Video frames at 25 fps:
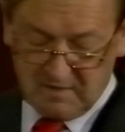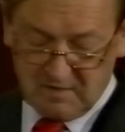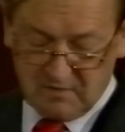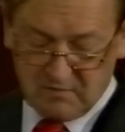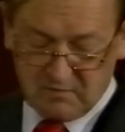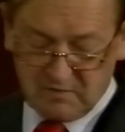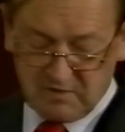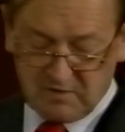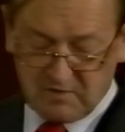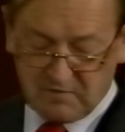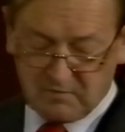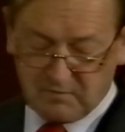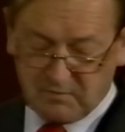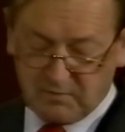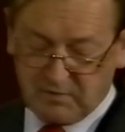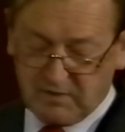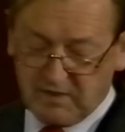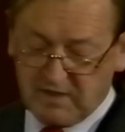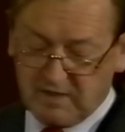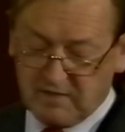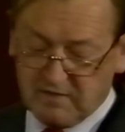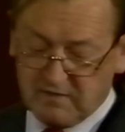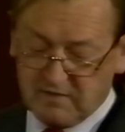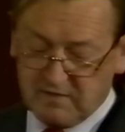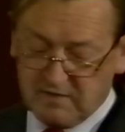We
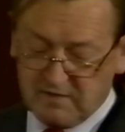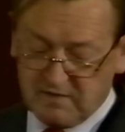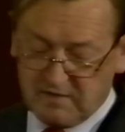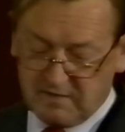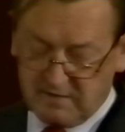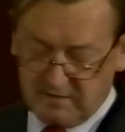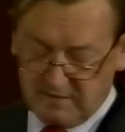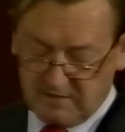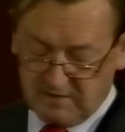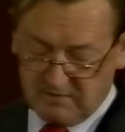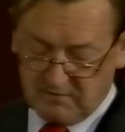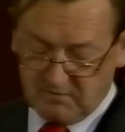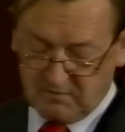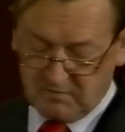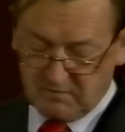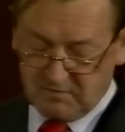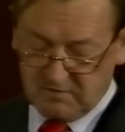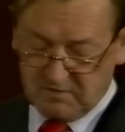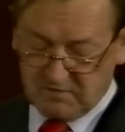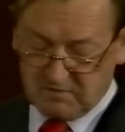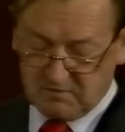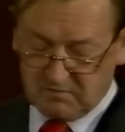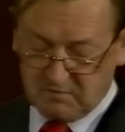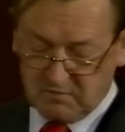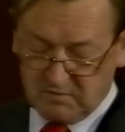proudly claim to be
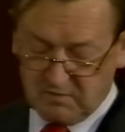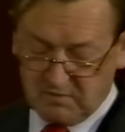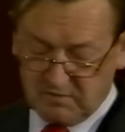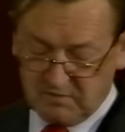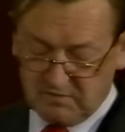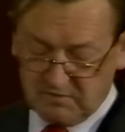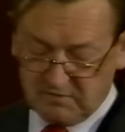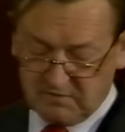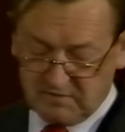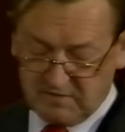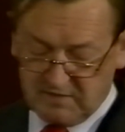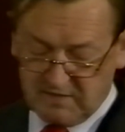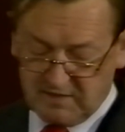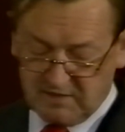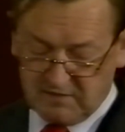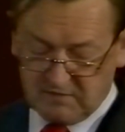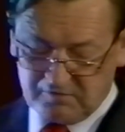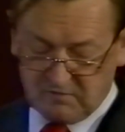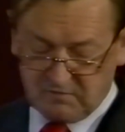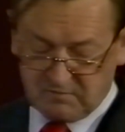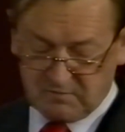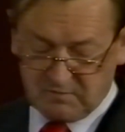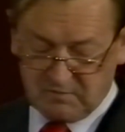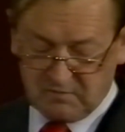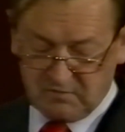the world's
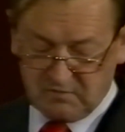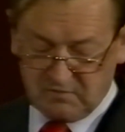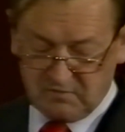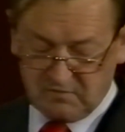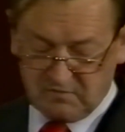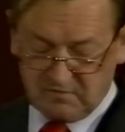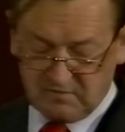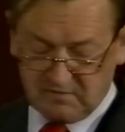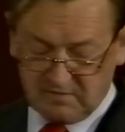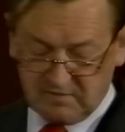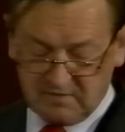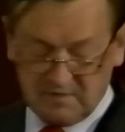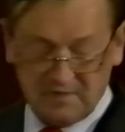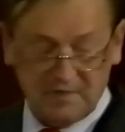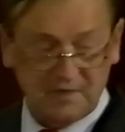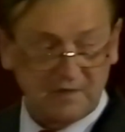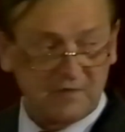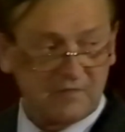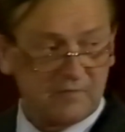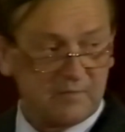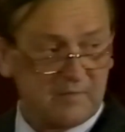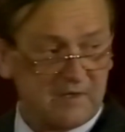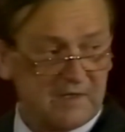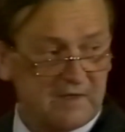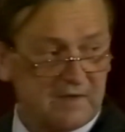largest producer
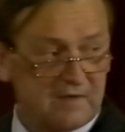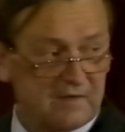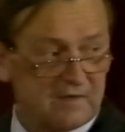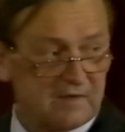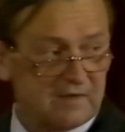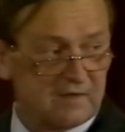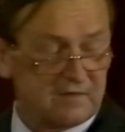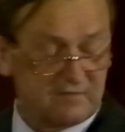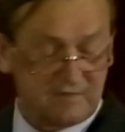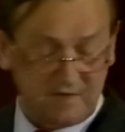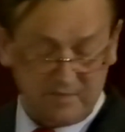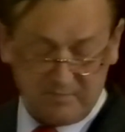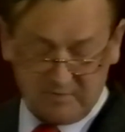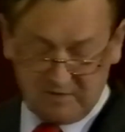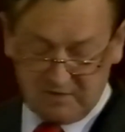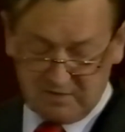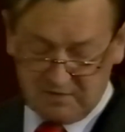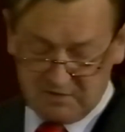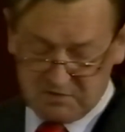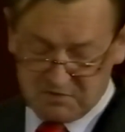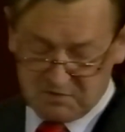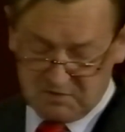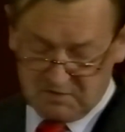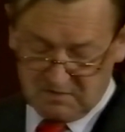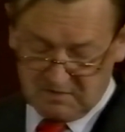of medical
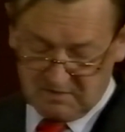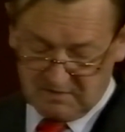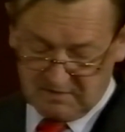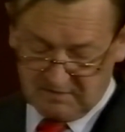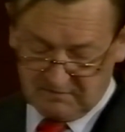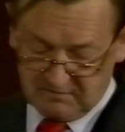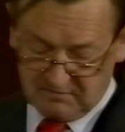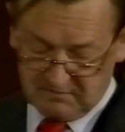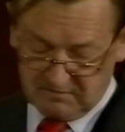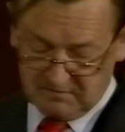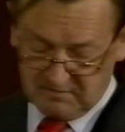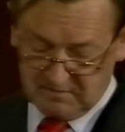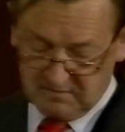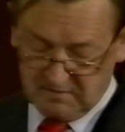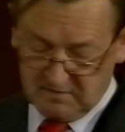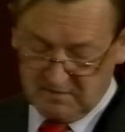examination gloves,